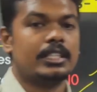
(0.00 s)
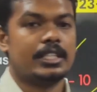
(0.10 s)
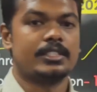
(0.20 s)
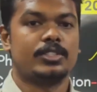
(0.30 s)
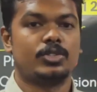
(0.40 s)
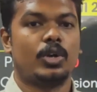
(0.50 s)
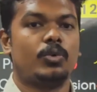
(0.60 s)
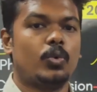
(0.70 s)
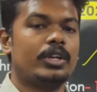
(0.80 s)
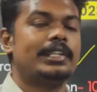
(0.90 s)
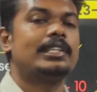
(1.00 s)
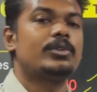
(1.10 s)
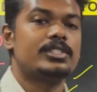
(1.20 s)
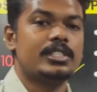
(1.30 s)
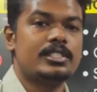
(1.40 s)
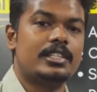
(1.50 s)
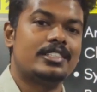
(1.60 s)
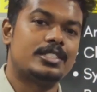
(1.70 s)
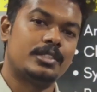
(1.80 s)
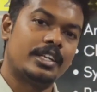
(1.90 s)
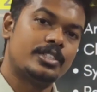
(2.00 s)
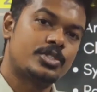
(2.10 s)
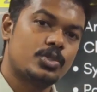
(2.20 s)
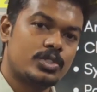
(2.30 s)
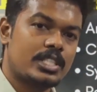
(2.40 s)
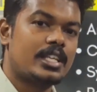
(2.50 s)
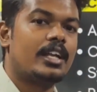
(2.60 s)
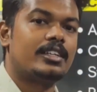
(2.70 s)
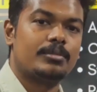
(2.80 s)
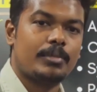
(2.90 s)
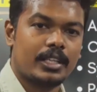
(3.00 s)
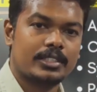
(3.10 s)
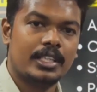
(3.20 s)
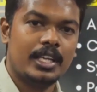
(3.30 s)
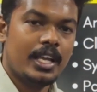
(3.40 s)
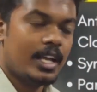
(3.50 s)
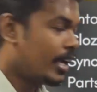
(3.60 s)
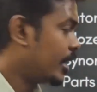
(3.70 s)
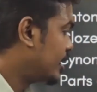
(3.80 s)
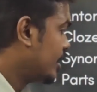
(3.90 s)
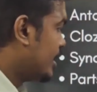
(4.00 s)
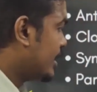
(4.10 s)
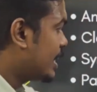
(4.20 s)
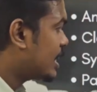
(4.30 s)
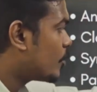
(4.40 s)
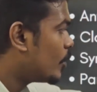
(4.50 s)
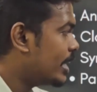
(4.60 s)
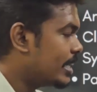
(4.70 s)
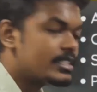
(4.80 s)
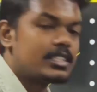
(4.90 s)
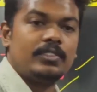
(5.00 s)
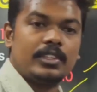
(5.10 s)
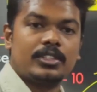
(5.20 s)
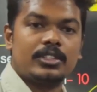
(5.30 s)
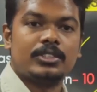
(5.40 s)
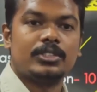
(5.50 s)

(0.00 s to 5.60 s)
Yes. So 120 questions, it is reduced to just 100 marks, and equally it is given.